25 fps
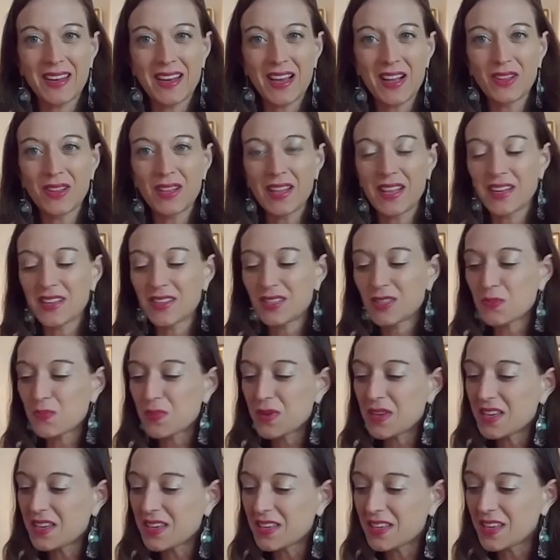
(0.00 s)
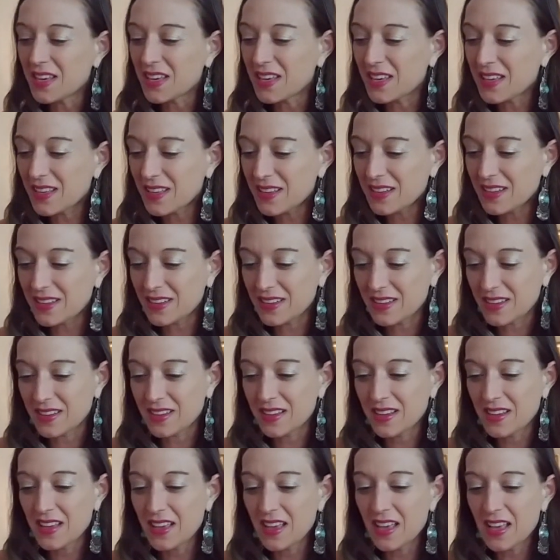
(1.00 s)
Let us begin.
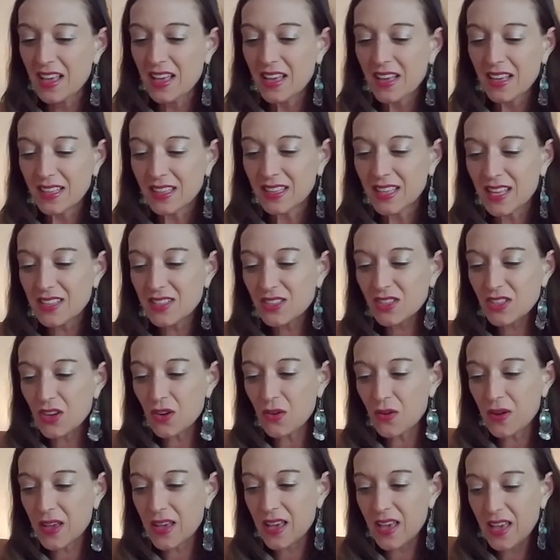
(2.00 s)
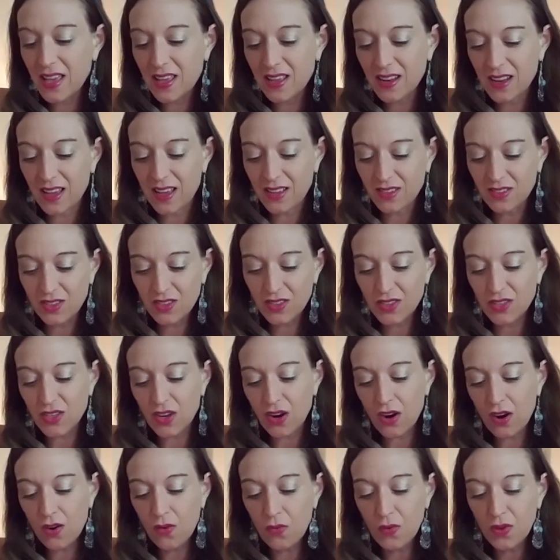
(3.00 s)
Let's go ahead and
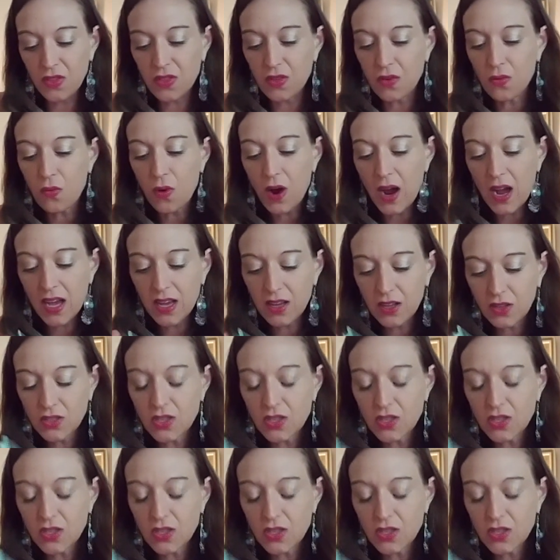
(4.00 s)
start with the Wild